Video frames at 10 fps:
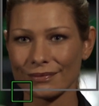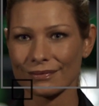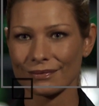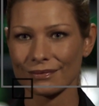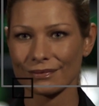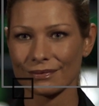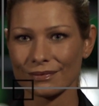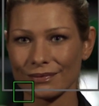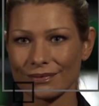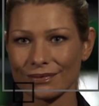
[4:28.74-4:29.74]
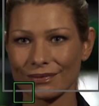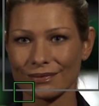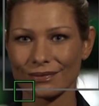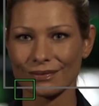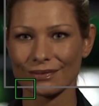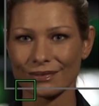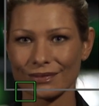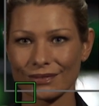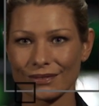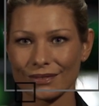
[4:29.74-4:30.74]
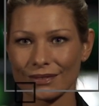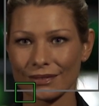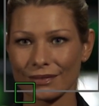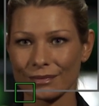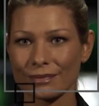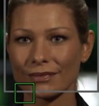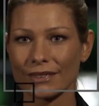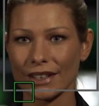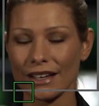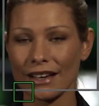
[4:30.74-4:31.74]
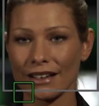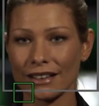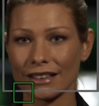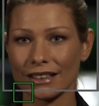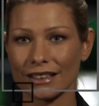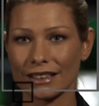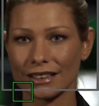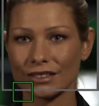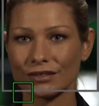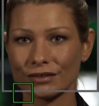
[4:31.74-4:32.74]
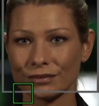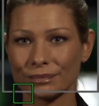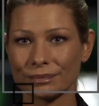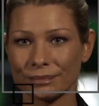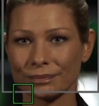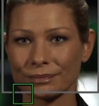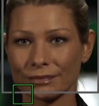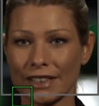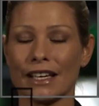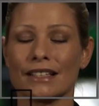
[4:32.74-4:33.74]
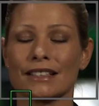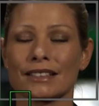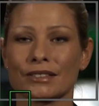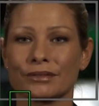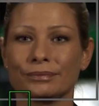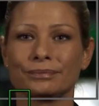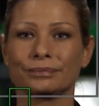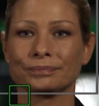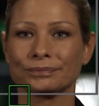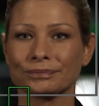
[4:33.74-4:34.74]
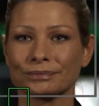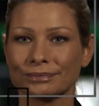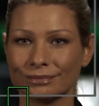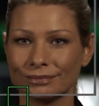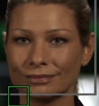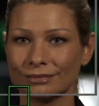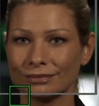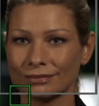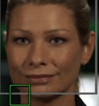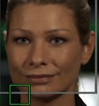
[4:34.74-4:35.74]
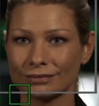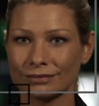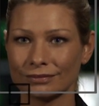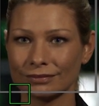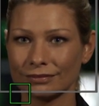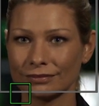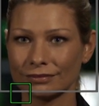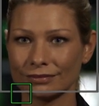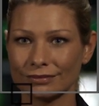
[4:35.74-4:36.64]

to shoot you because you're going to go from one to the other, and you've memorized these poses, right? Yeah. So do you suggest that a